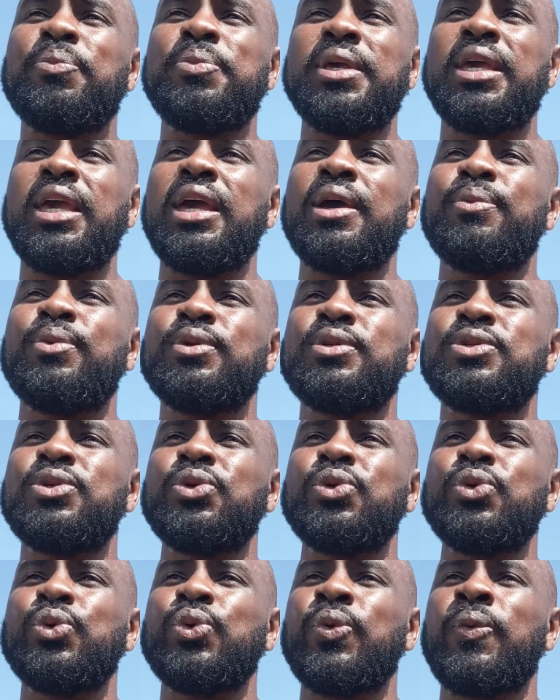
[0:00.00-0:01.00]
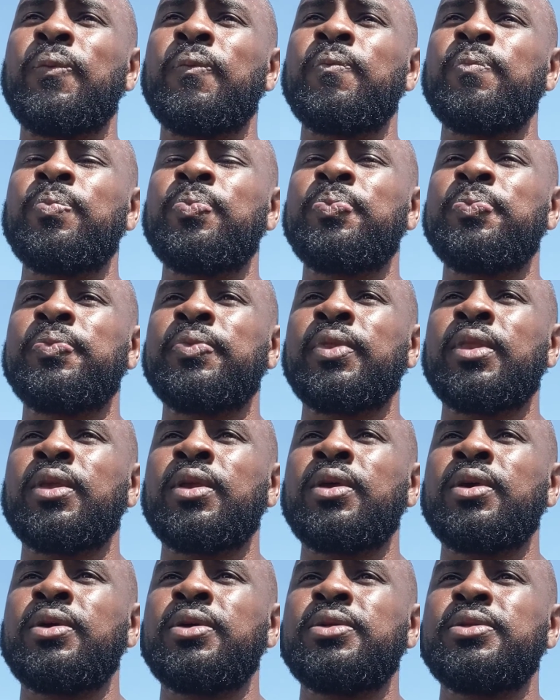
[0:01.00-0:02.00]
be able to
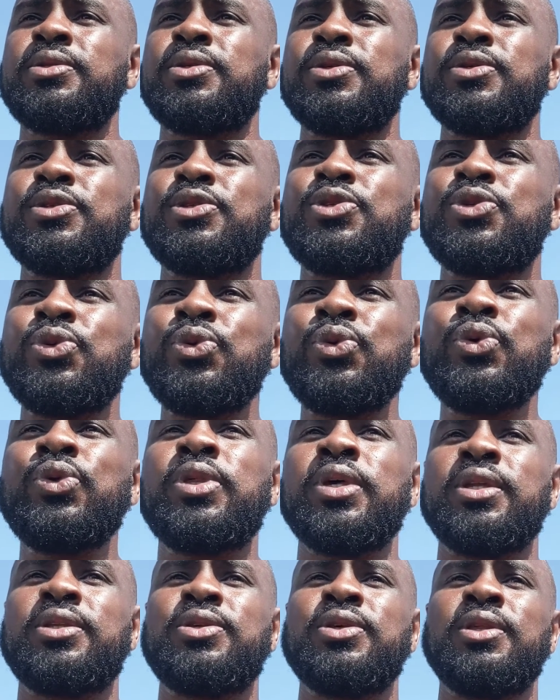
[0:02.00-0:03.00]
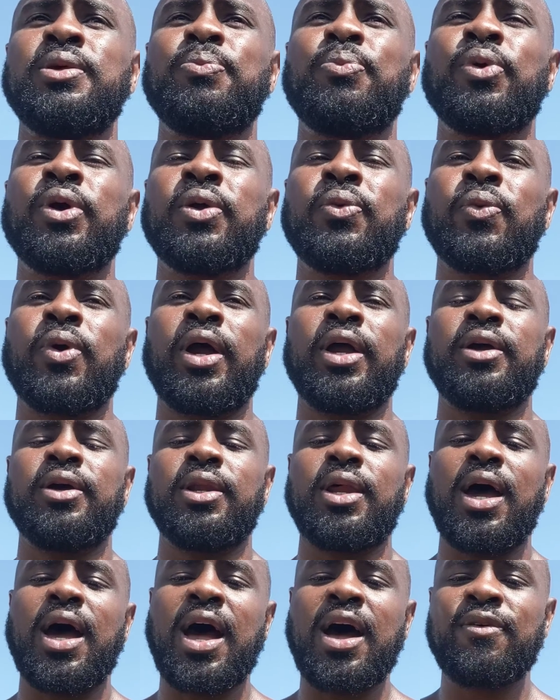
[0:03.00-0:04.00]
soothe it to the point where I could
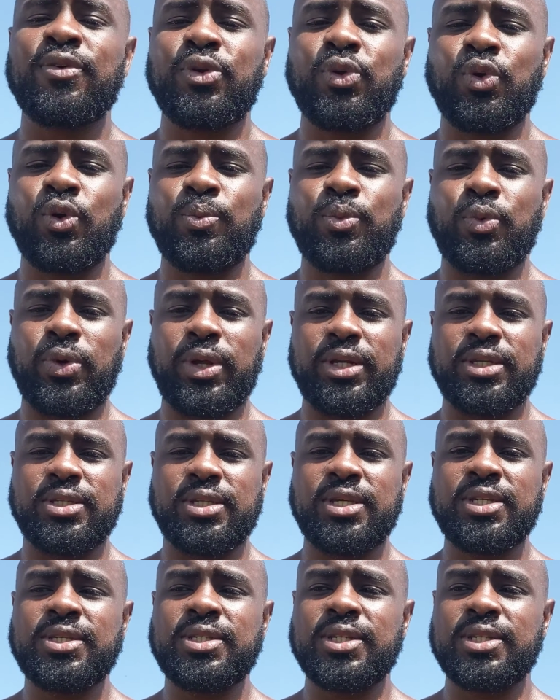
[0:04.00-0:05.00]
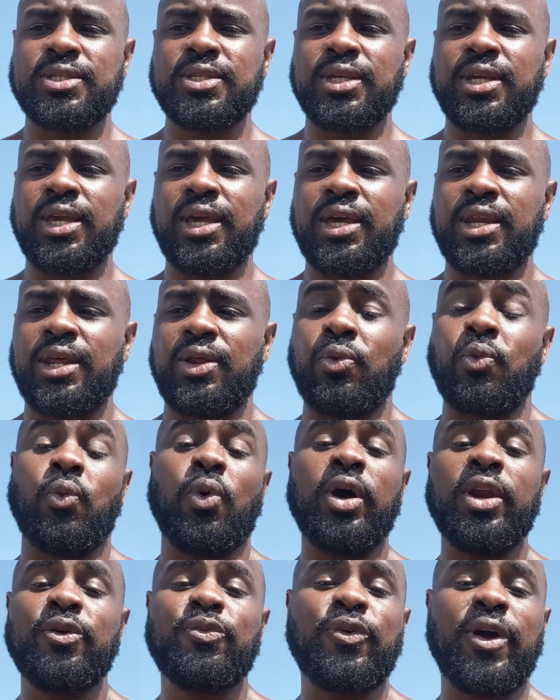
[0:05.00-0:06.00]
have a normal existence again. And
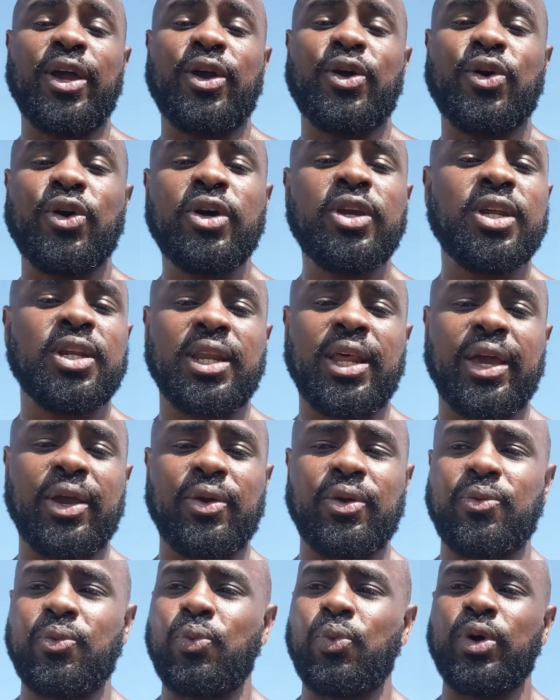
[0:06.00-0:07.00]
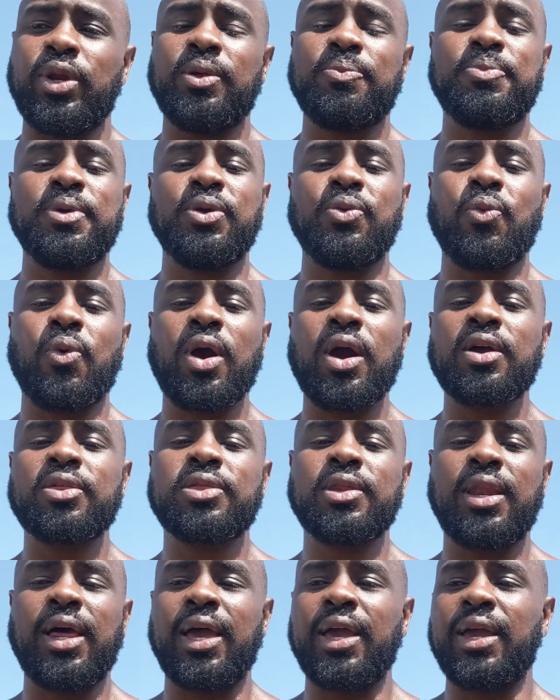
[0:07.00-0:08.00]
what if I couldn't? Like, would it be
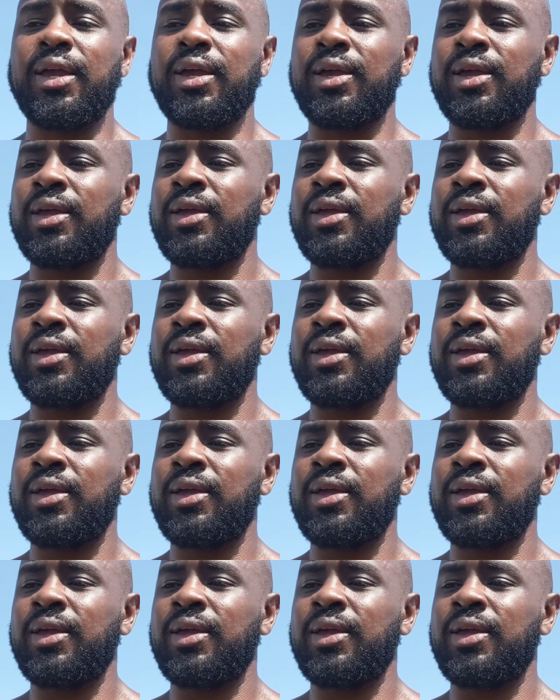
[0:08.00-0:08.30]
worth like